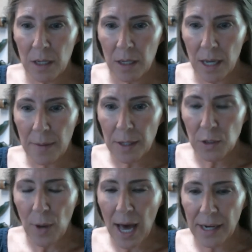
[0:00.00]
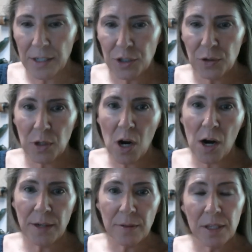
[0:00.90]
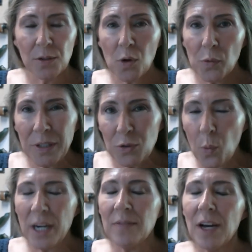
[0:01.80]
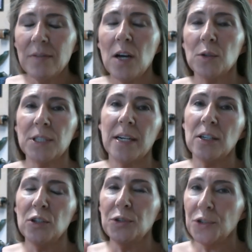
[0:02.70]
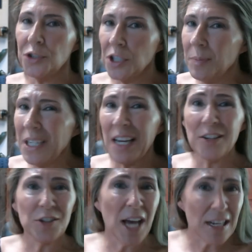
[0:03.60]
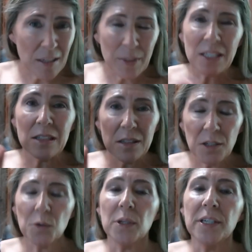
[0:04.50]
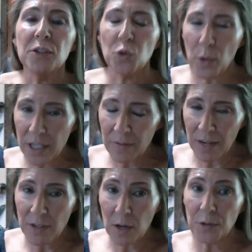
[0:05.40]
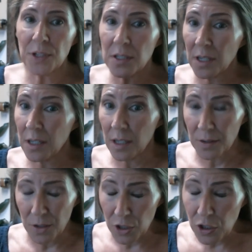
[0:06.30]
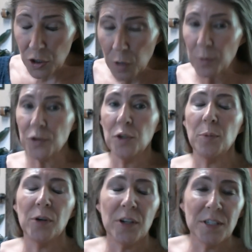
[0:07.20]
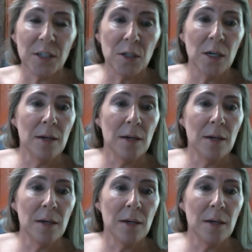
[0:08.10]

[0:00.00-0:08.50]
and then you add it to the cart. Now, these are only $25. That includes your shipping and your tax. I mean, it's literally $25. That's a super, super good deal.